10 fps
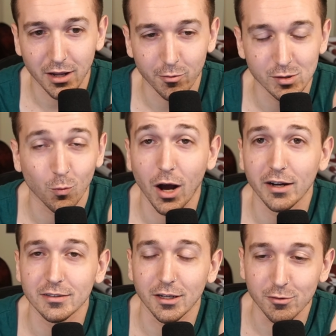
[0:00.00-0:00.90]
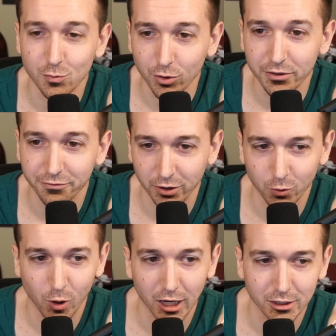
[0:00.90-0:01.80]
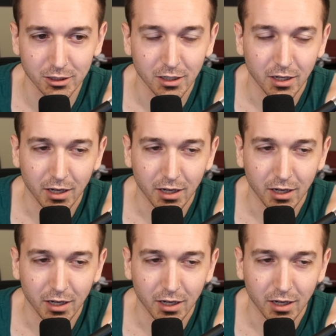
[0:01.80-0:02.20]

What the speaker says: It was wild. It was really fun to watch.